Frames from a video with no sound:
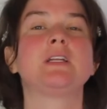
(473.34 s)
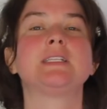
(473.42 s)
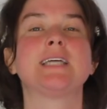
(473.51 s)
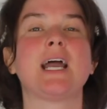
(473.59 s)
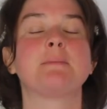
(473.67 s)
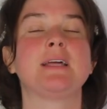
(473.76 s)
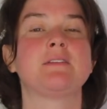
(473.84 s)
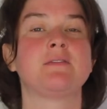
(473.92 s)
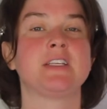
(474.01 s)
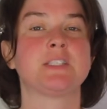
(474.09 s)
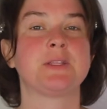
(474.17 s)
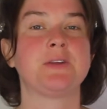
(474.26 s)
little timeline of
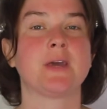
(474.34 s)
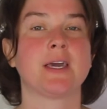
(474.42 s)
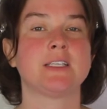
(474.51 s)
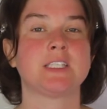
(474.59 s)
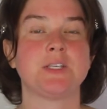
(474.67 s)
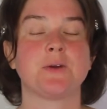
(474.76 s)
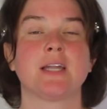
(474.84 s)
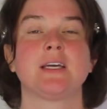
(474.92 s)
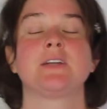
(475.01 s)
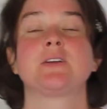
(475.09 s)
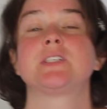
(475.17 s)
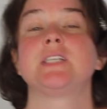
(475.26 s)
events with you guys so you kind
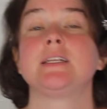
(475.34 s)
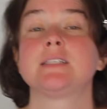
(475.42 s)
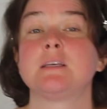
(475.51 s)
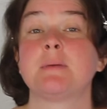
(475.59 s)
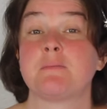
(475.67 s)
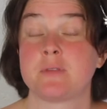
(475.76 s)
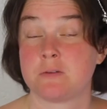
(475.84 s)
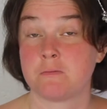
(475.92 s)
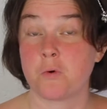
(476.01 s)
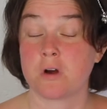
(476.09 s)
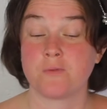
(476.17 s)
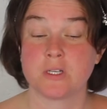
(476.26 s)
of understand some of, some
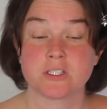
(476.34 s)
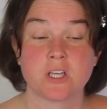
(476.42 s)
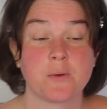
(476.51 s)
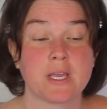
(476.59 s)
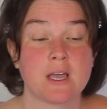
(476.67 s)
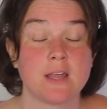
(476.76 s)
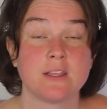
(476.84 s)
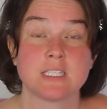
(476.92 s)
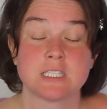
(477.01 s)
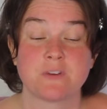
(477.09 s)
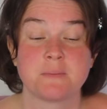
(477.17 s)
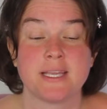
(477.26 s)
more of what's going on.
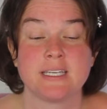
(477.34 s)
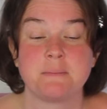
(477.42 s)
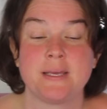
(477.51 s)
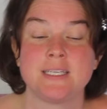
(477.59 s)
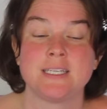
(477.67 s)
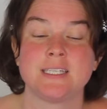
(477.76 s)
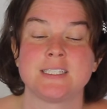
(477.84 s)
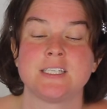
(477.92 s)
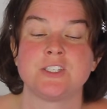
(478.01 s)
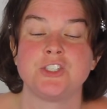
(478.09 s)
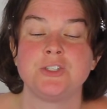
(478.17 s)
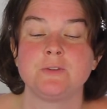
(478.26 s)
This is from The Independent. It
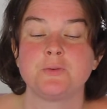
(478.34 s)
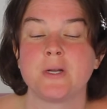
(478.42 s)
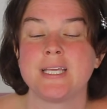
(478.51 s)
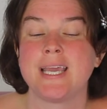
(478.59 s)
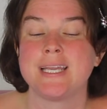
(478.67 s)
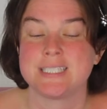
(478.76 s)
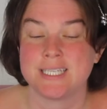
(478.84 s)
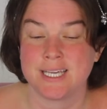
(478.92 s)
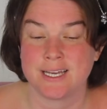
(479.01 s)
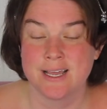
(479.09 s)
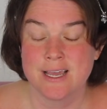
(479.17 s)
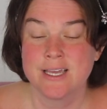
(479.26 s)
says June
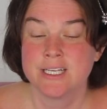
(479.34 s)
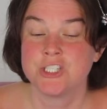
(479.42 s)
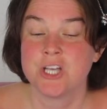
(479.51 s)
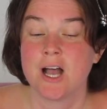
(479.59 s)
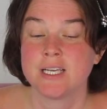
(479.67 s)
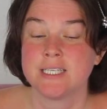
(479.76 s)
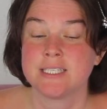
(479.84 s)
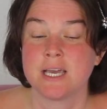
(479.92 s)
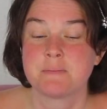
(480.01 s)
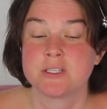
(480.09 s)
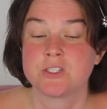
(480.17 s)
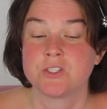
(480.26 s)
2018, Johnny Depp